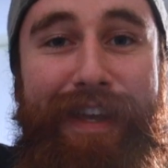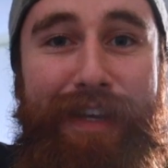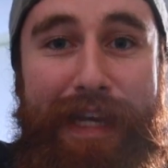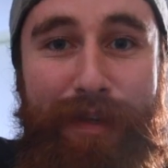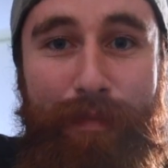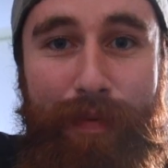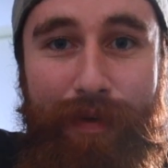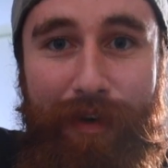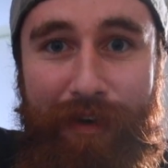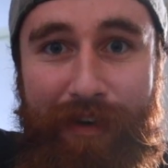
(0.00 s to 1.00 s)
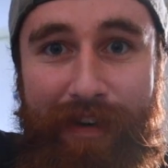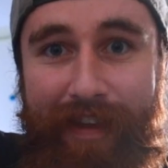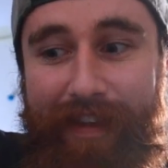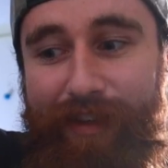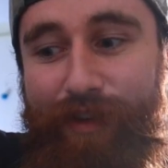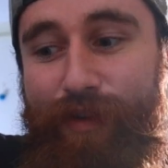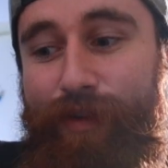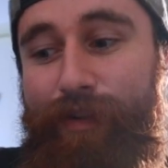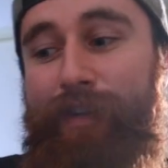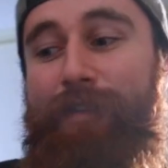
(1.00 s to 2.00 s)
that you need to put on
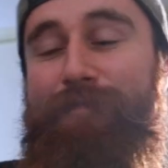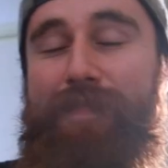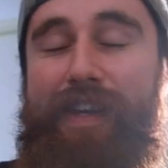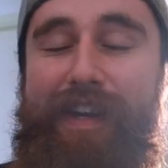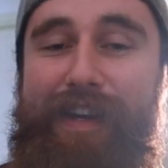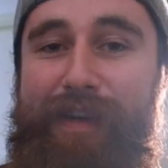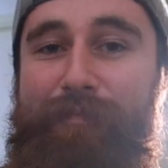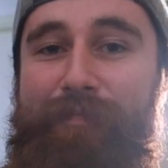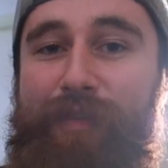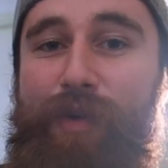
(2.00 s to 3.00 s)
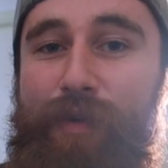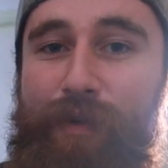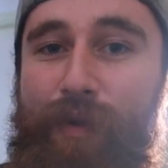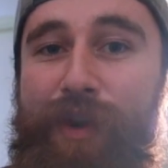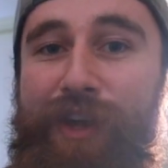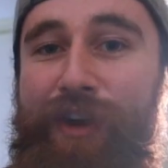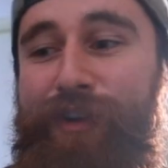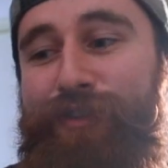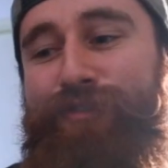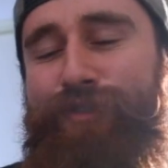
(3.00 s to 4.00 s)
your
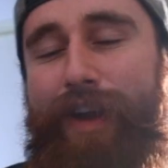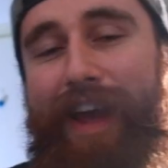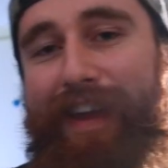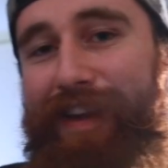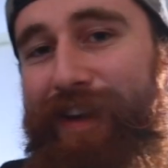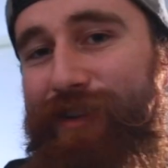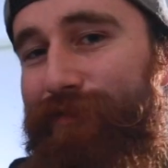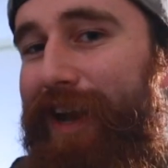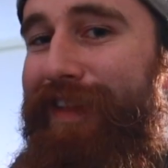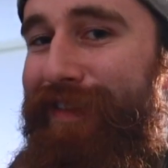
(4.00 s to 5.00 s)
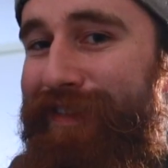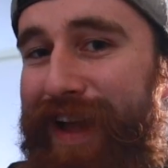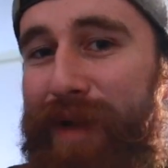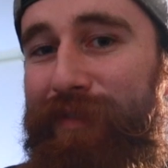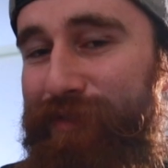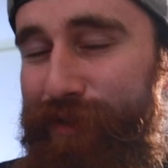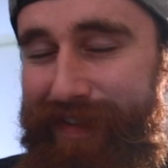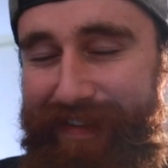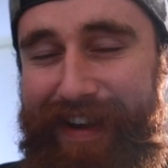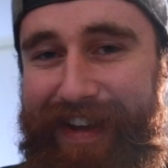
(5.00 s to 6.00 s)
audio track right at the start before you
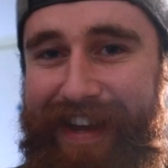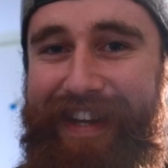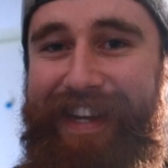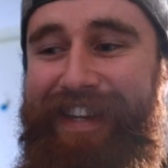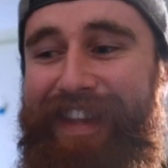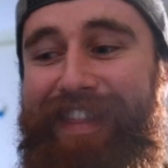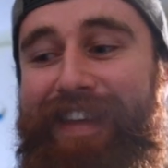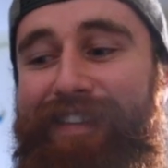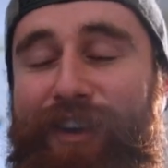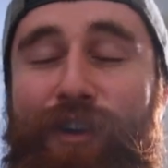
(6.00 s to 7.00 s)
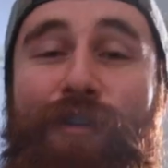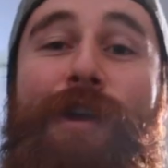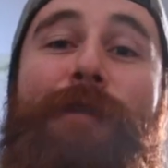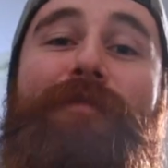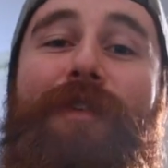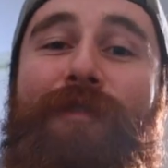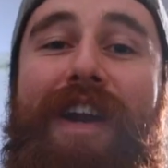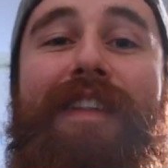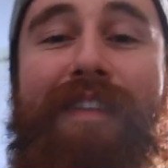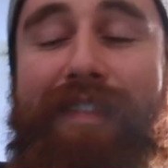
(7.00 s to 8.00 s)
start cutting into things. So
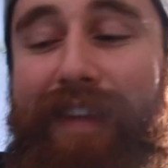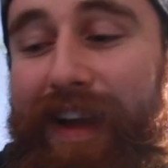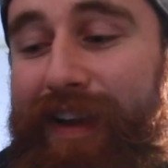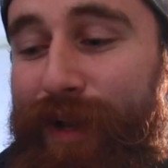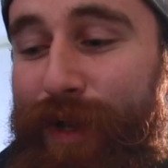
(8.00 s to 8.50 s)
right at the start,